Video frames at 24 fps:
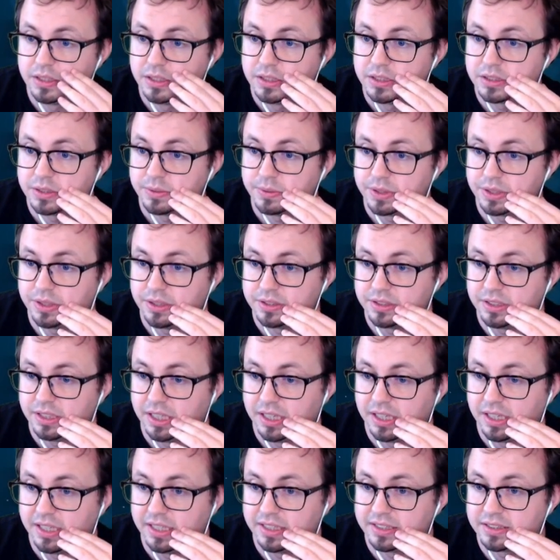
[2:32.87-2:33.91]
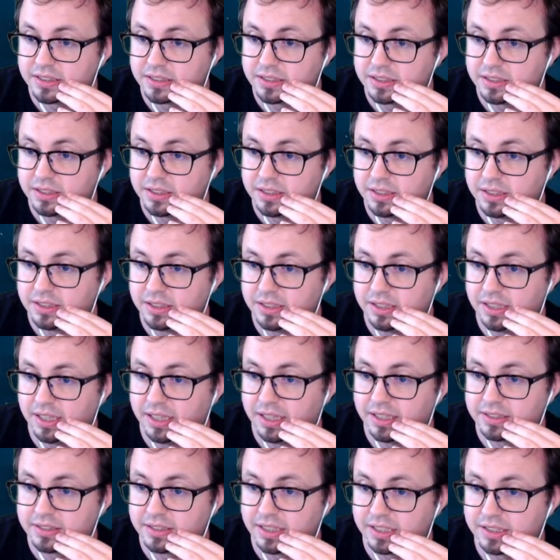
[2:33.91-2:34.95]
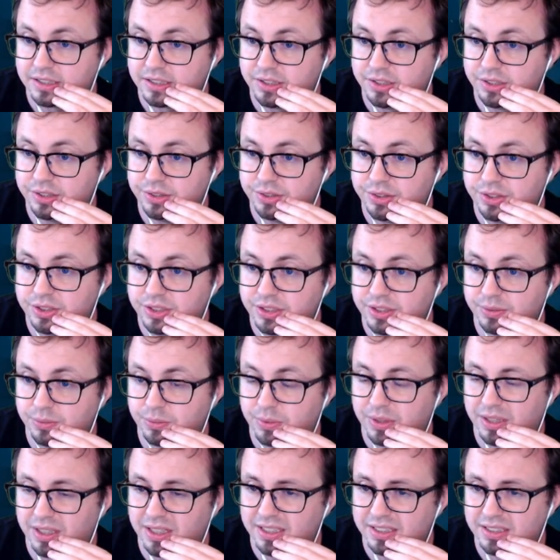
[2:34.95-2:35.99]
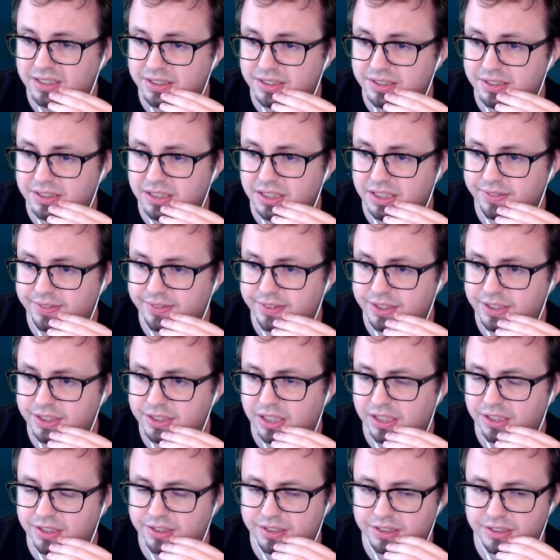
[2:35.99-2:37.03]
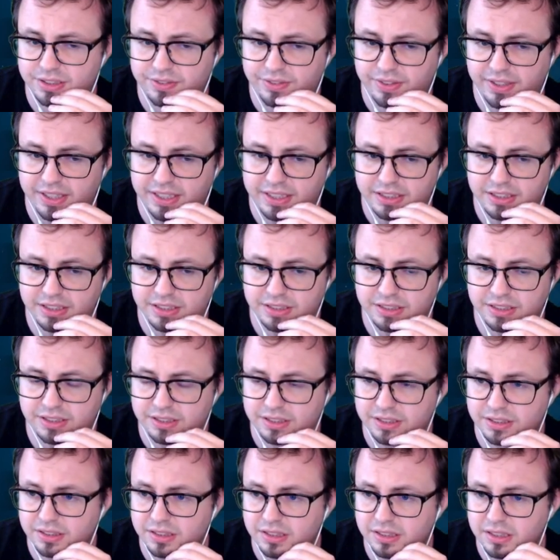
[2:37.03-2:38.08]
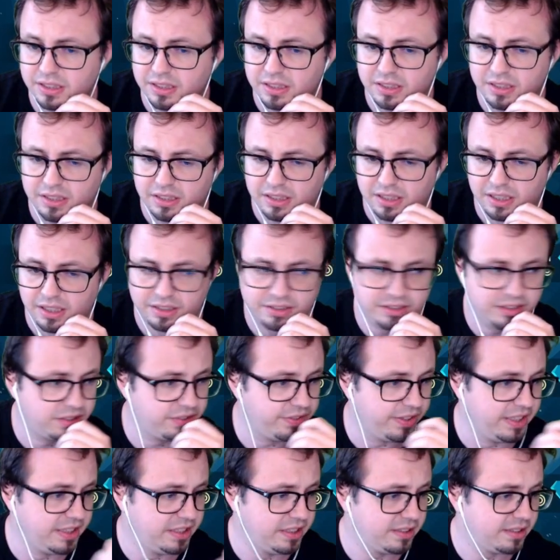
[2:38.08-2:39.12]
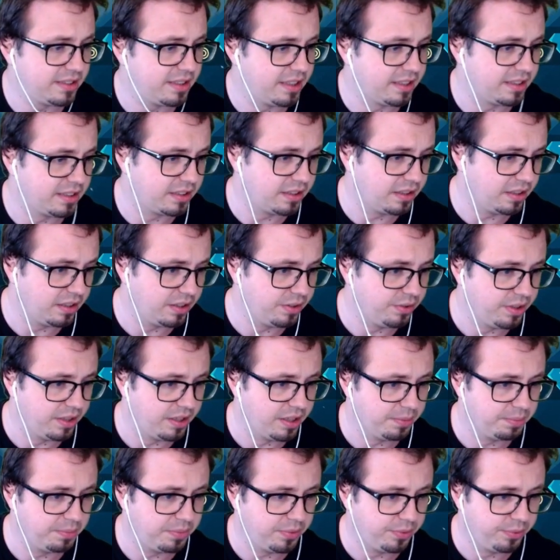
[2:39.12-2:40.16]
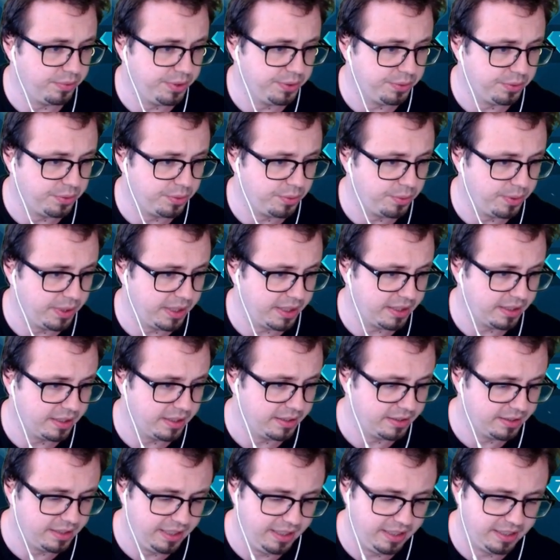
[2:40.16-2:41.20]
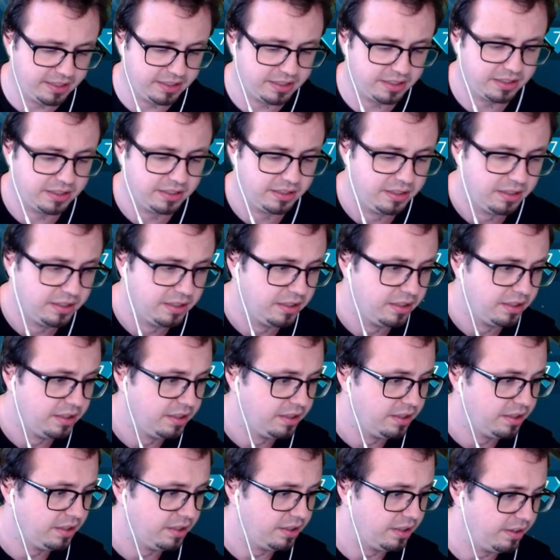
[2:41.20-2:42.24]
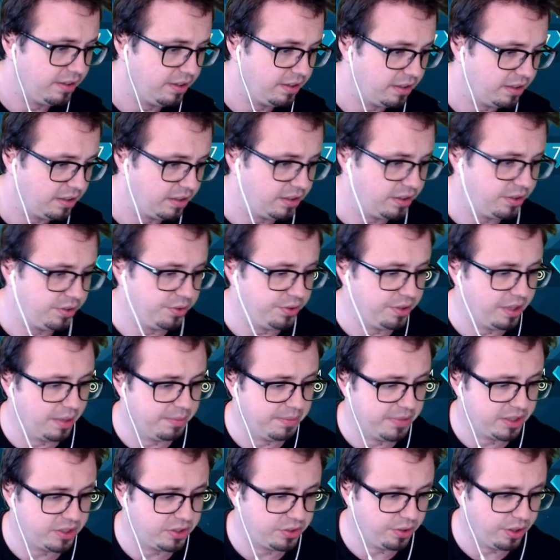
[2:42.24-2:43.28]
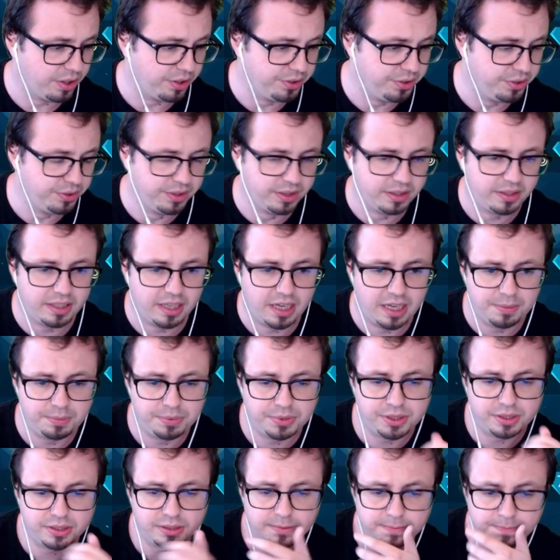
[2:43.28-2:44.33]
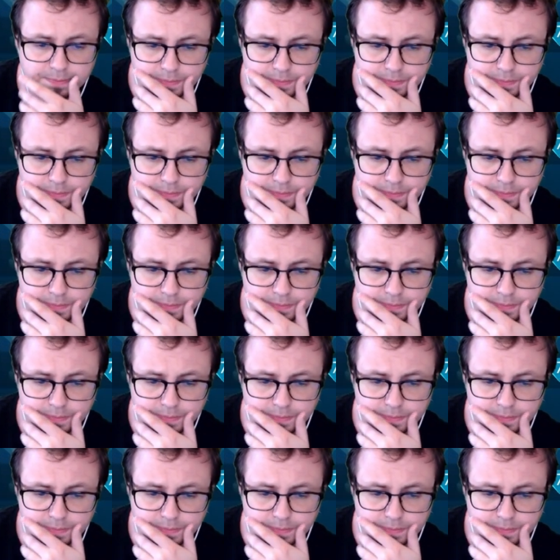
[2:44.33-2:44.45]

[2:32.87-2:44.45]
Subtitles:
So what does he has? He has Execution, Wetland Deceivers, Hunter's Vengeance. Hunter's Vengeance, let's look it up real quick. I think it's 2 damage to all unit types.